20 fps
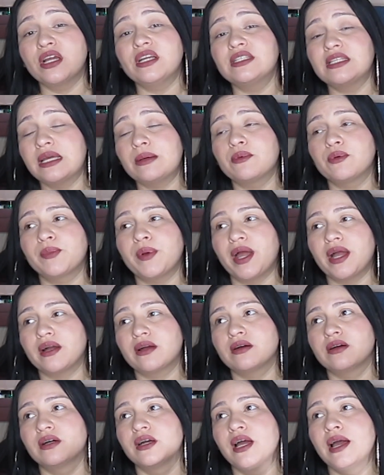a table
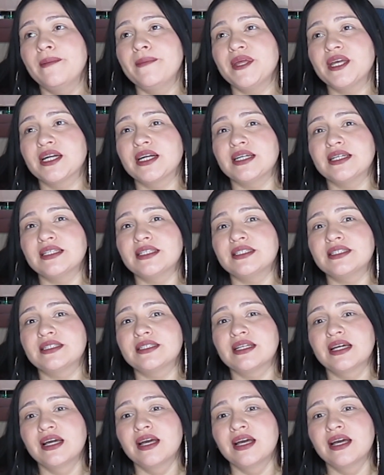back because